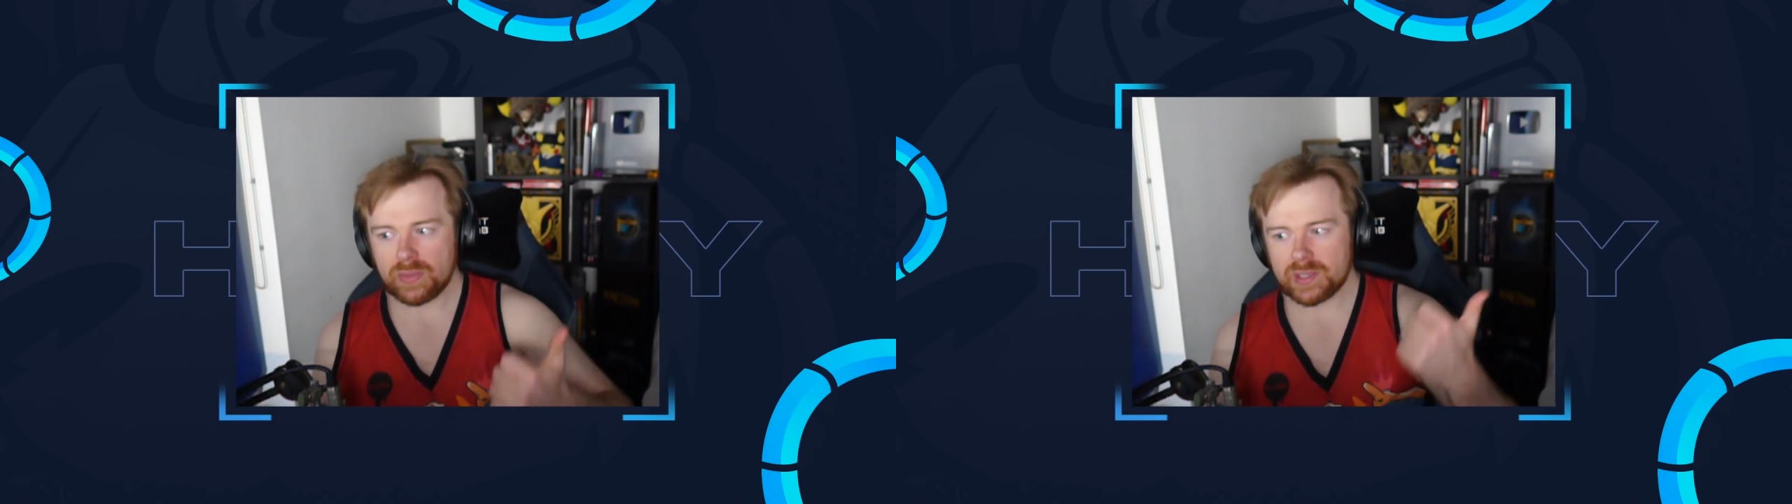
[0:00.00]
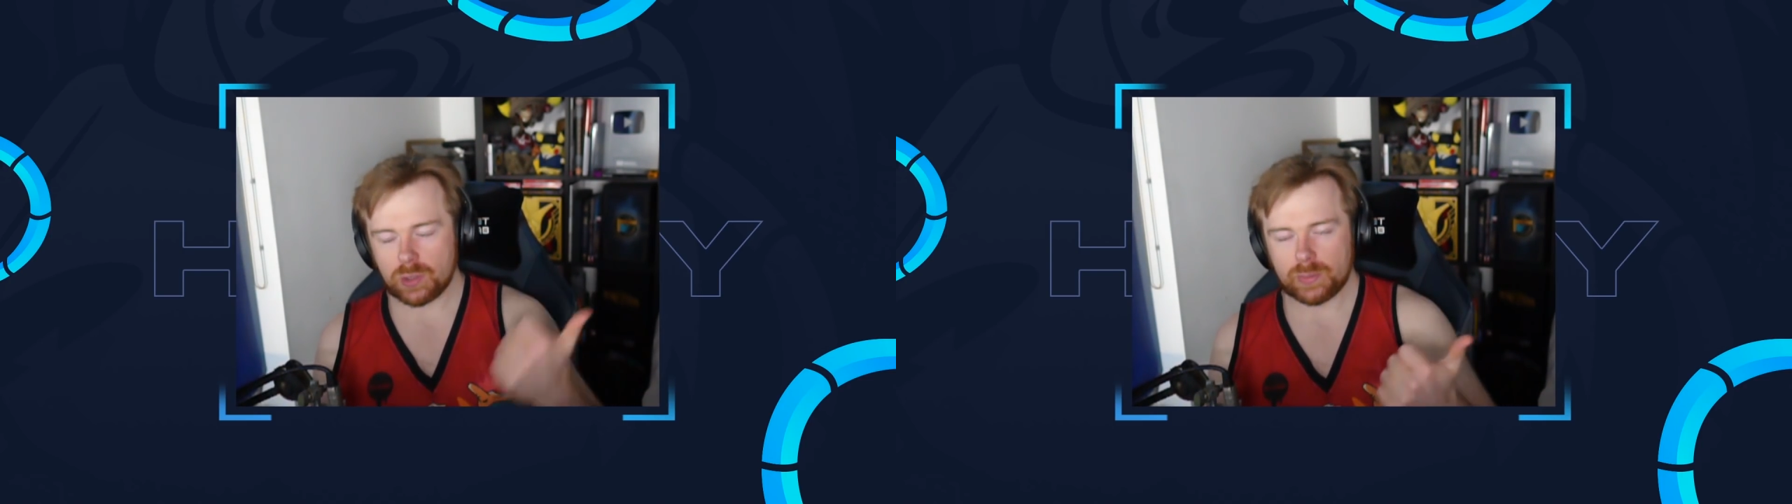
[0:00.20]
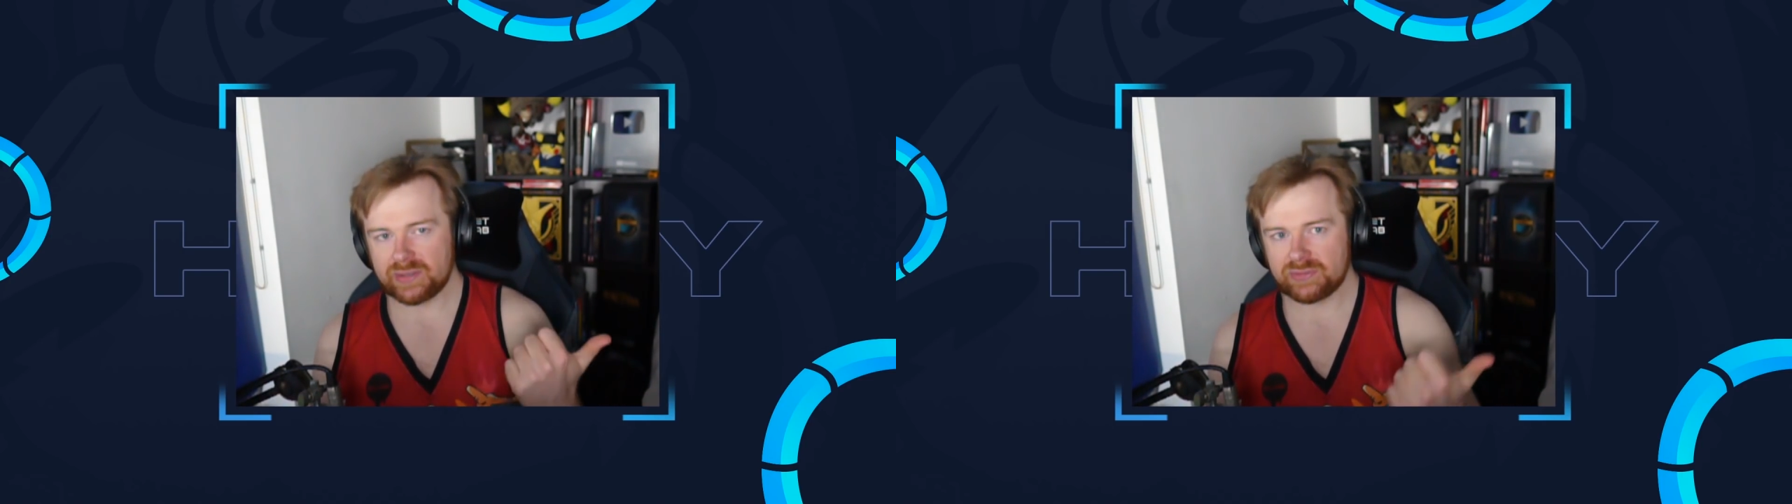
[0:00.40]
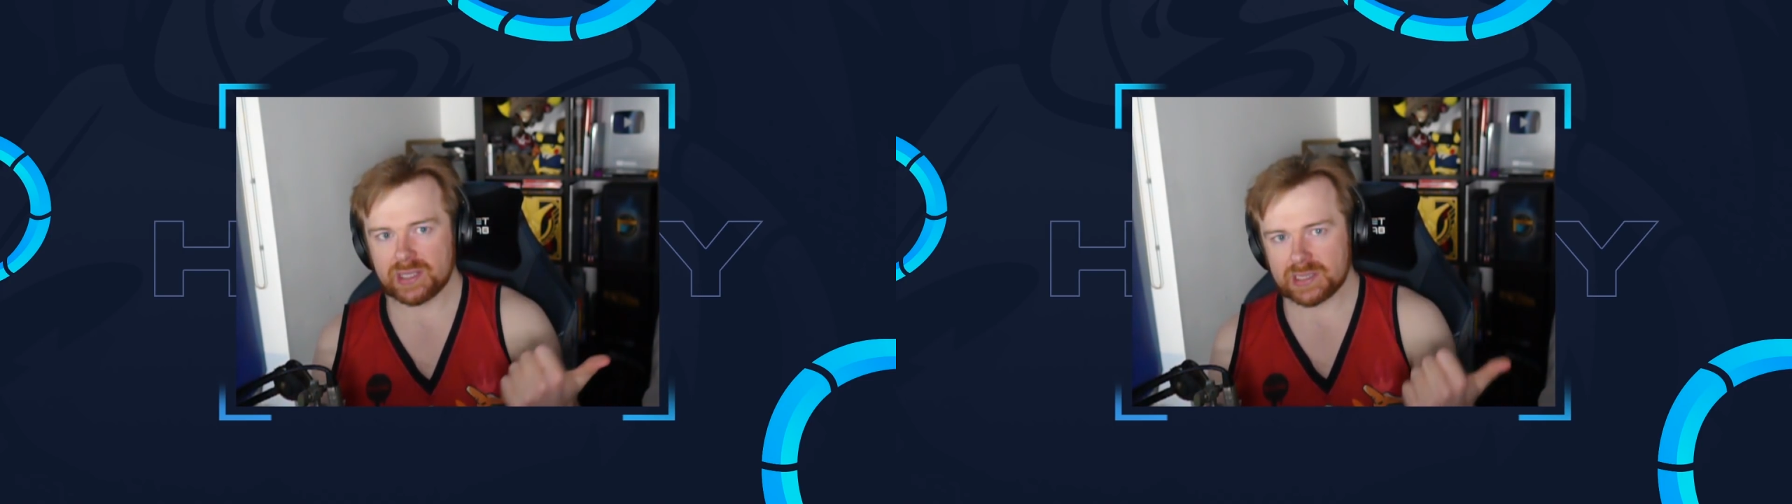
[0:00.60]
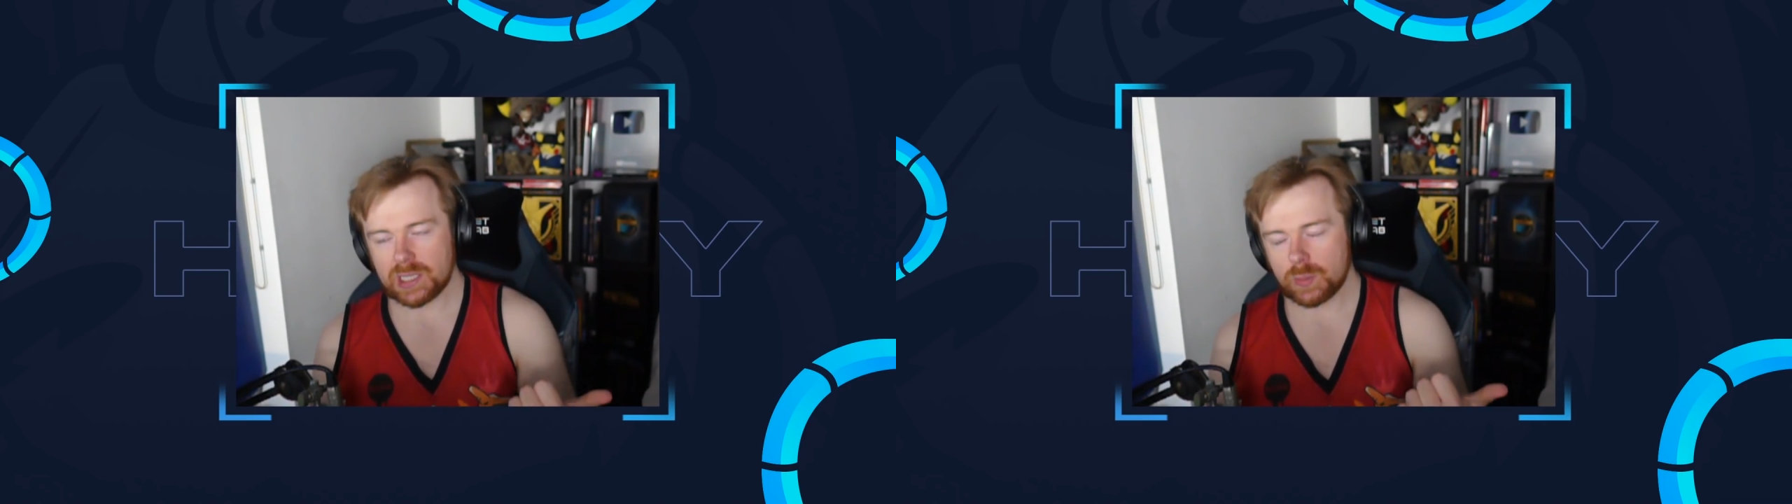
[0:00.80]
there's not many
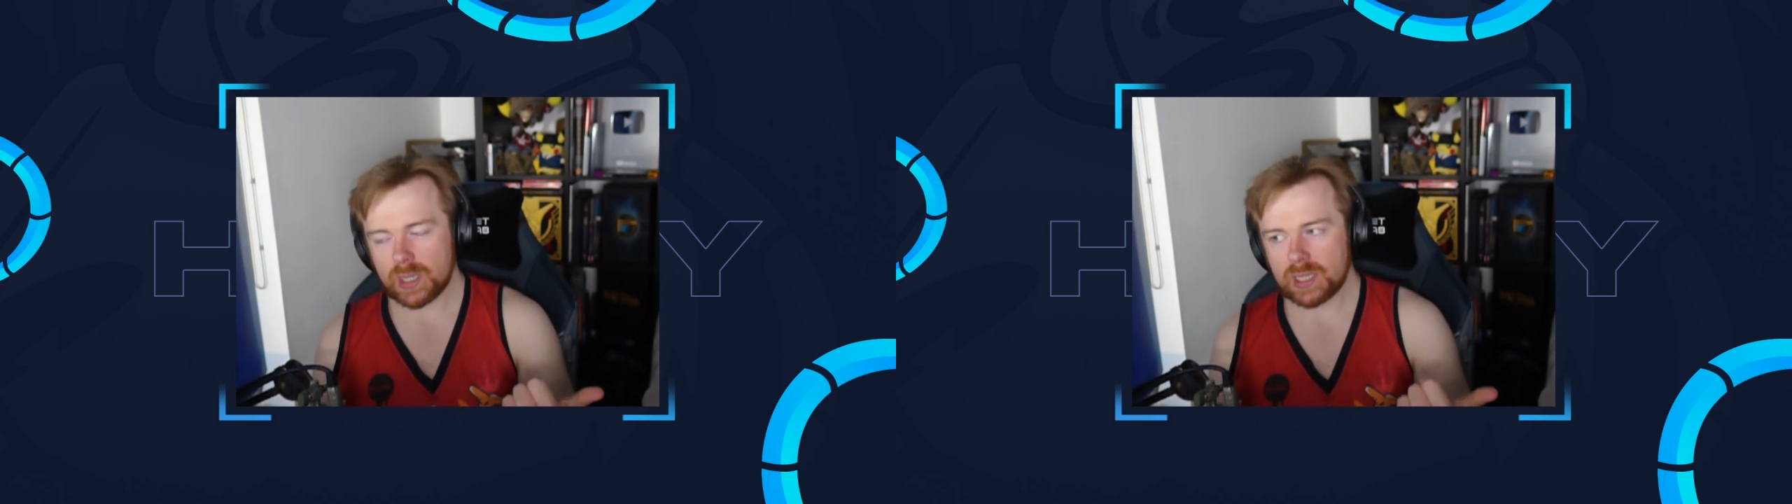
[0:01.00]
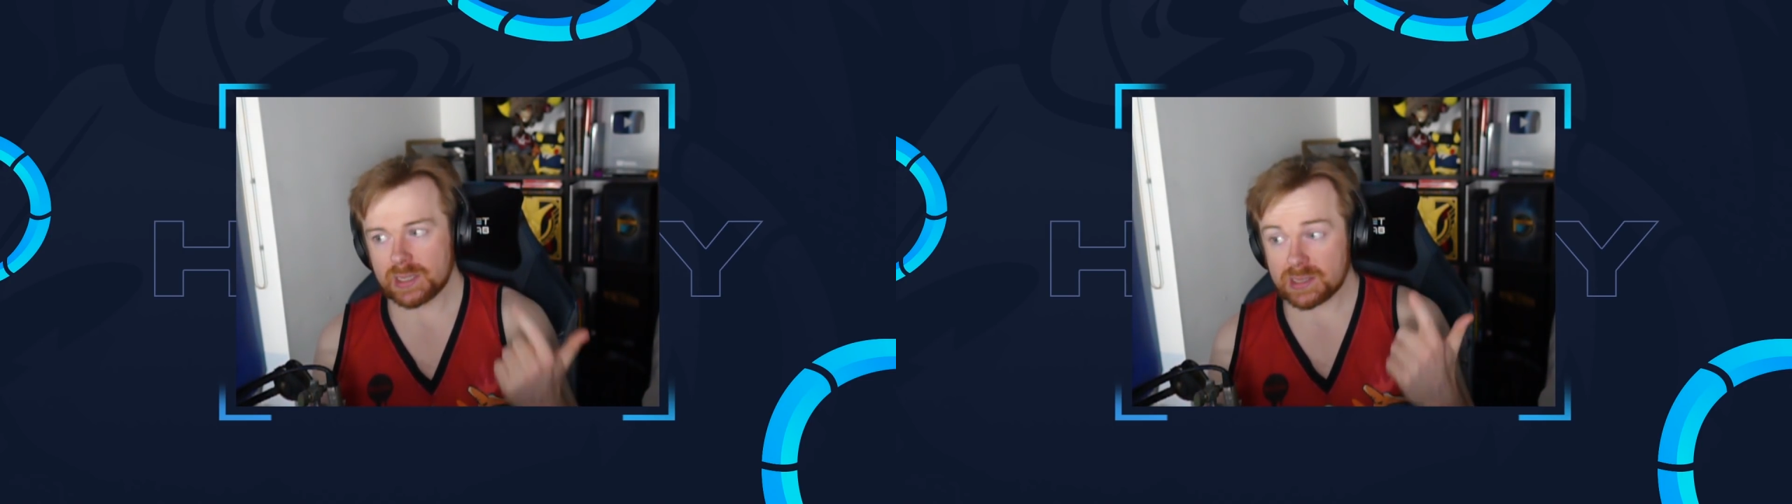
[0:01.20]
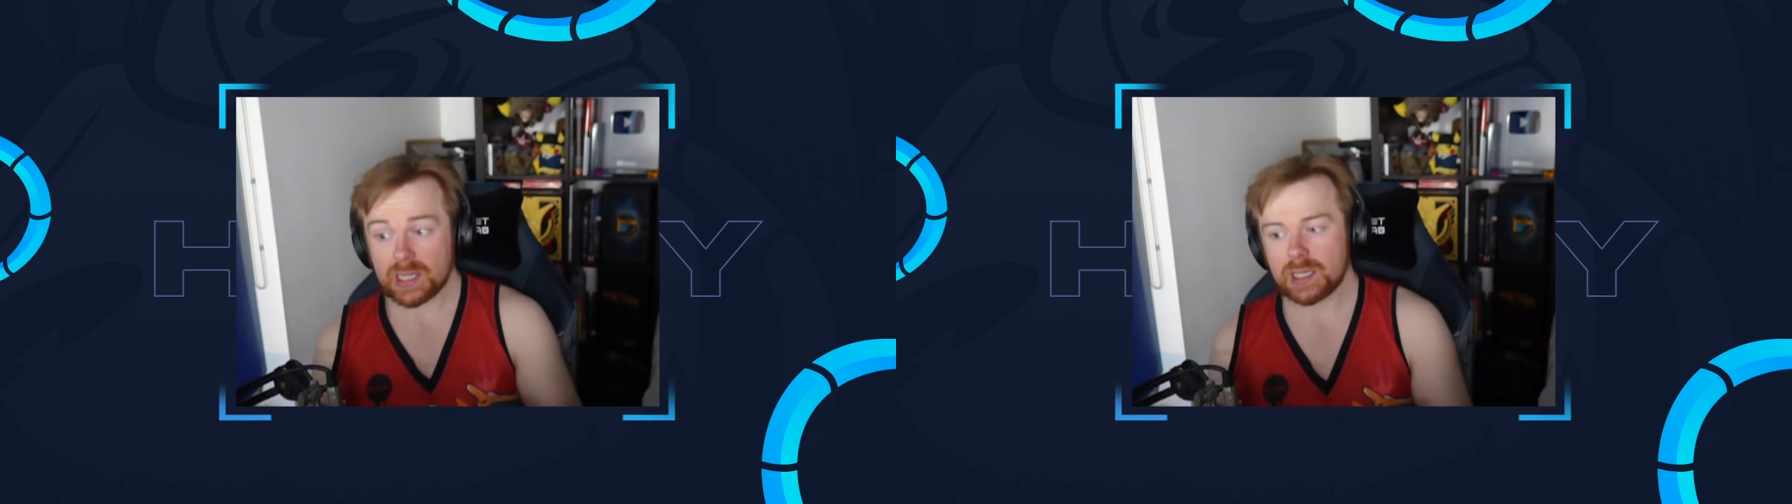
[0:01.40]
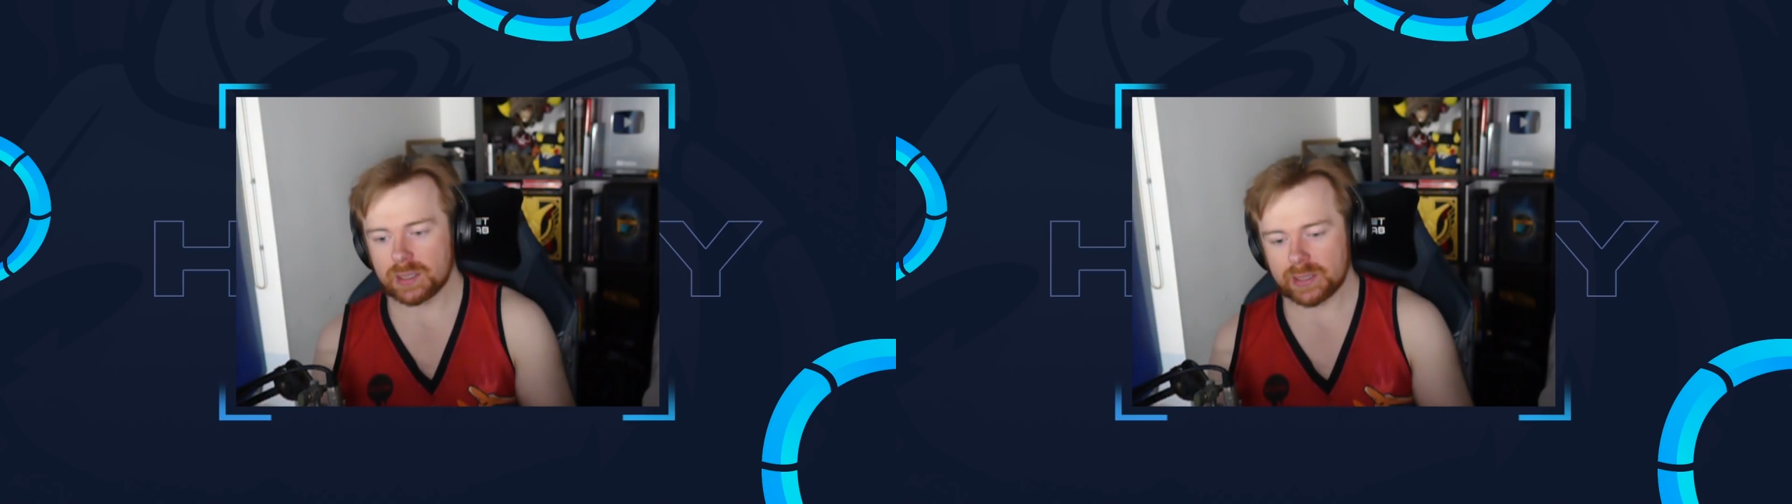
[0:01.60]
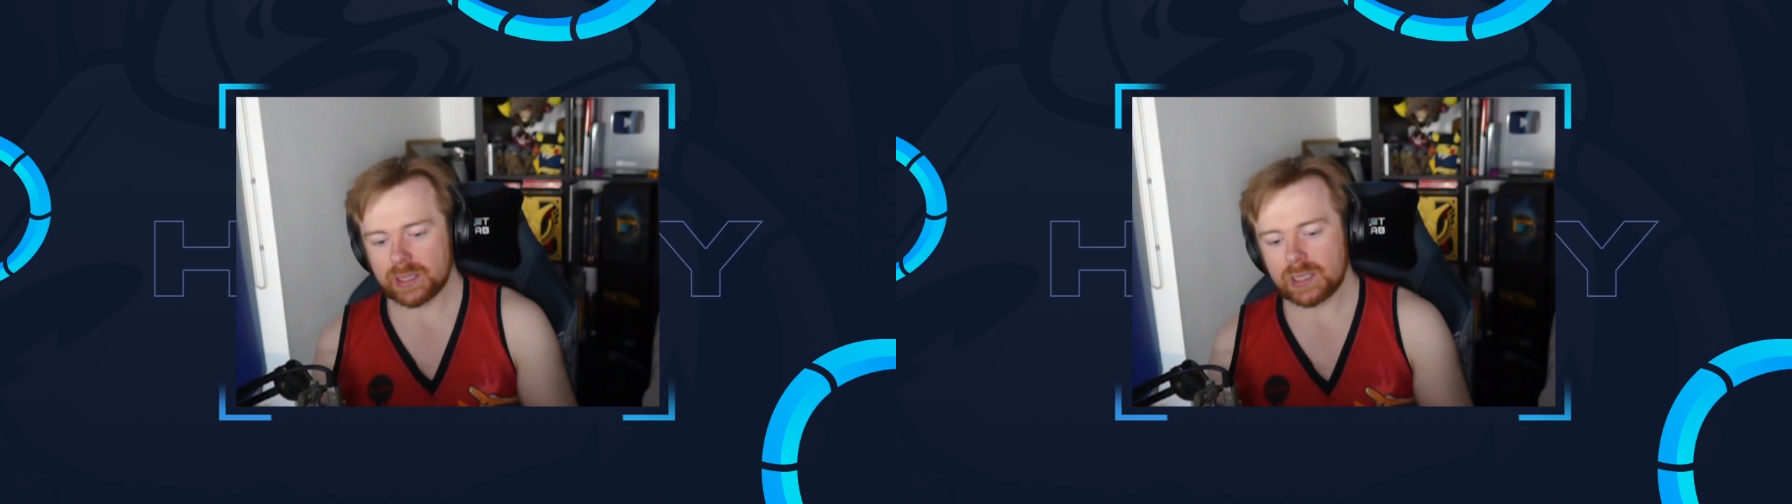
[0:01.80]
flights anyway, and
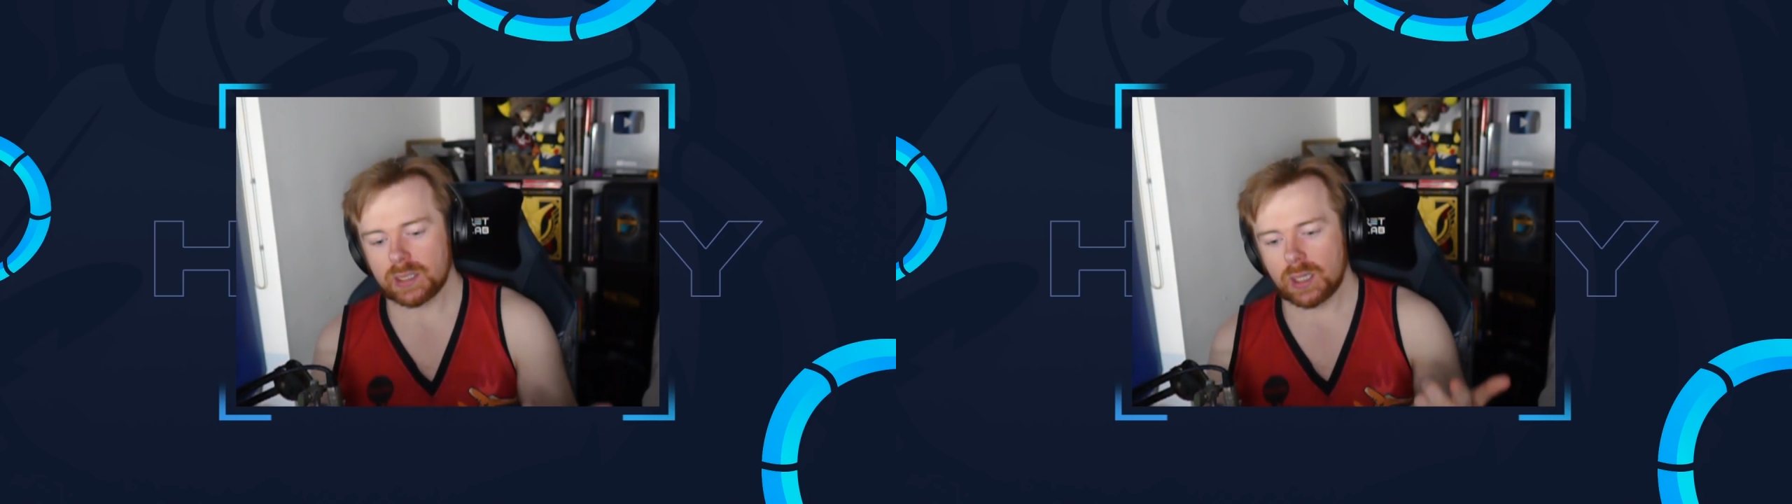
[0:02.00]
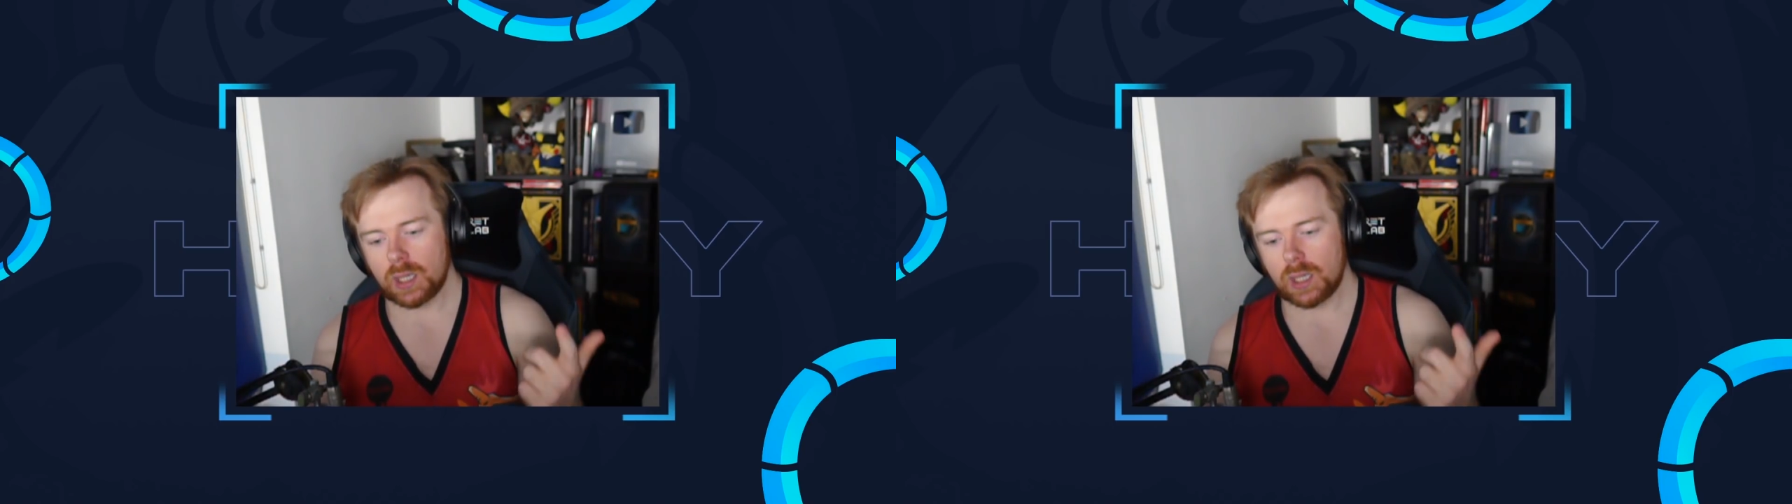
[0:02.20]
secondly,